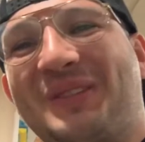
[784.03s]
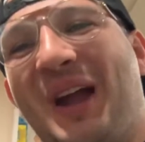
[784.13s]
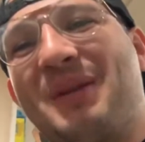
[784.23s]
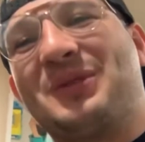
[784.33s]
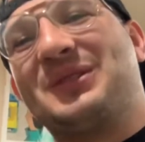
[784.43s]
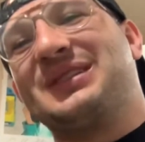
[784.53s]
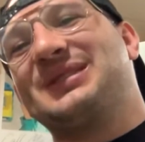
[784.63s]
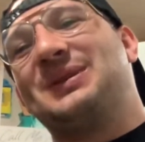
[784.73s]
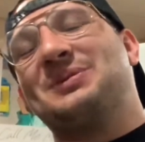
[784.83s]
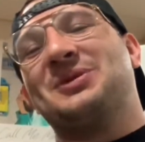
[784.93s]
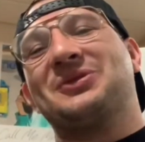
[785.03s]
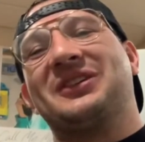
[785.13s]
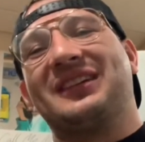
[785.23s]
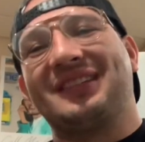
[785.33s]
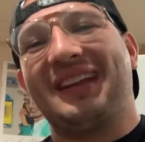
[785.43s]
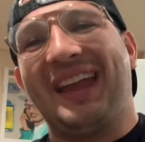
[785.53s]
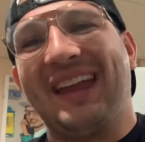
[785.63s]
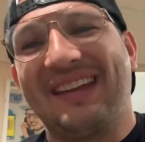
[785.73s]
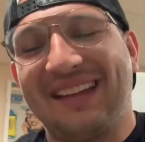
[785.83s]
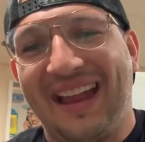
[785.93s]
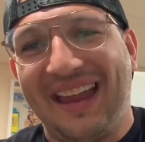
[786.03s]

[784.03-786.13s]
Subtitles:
rhyme or reason of moving. And I